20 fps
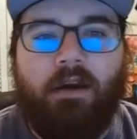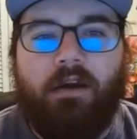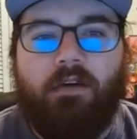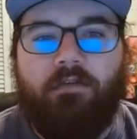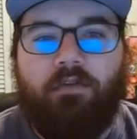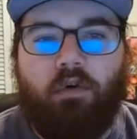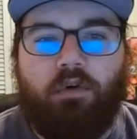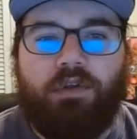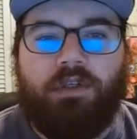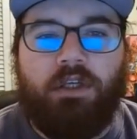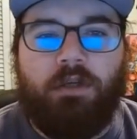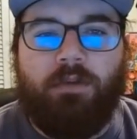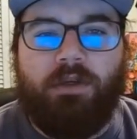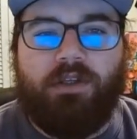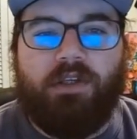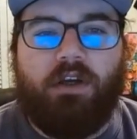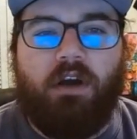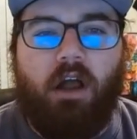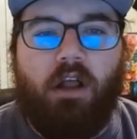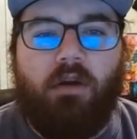If your team is
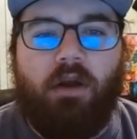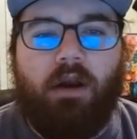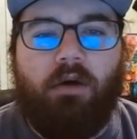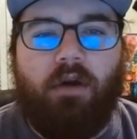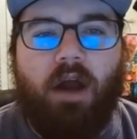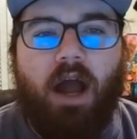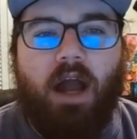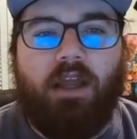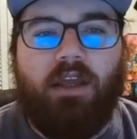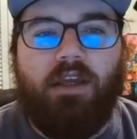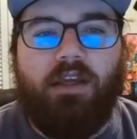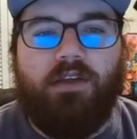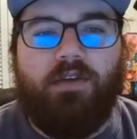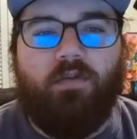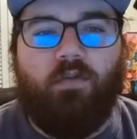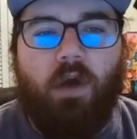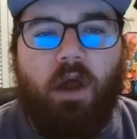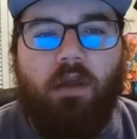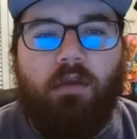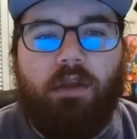the Colorado Rockies,
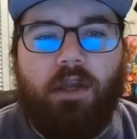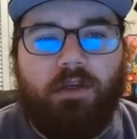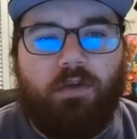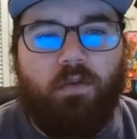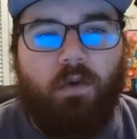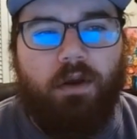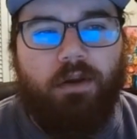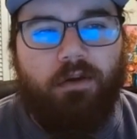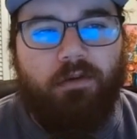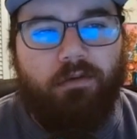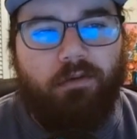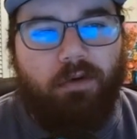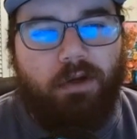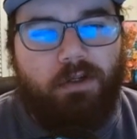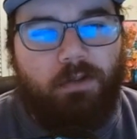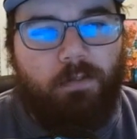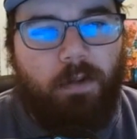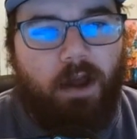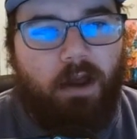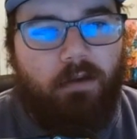well, guess what? You're in the right
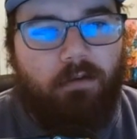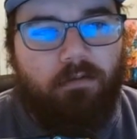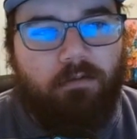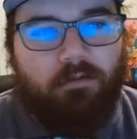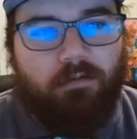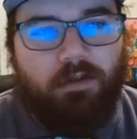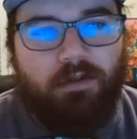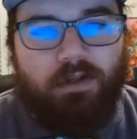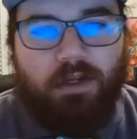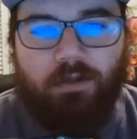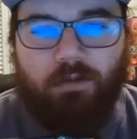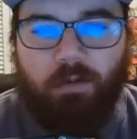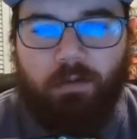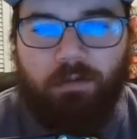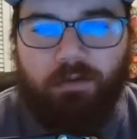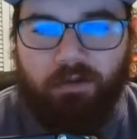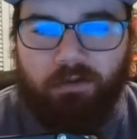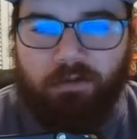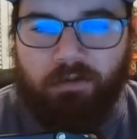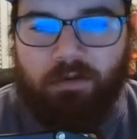spot, because that's what we're
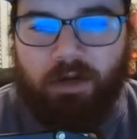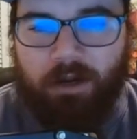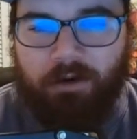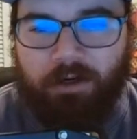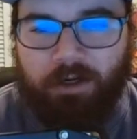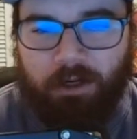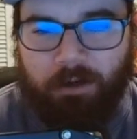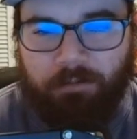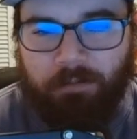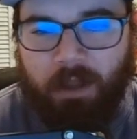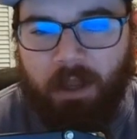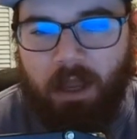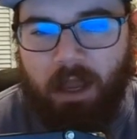doing around here.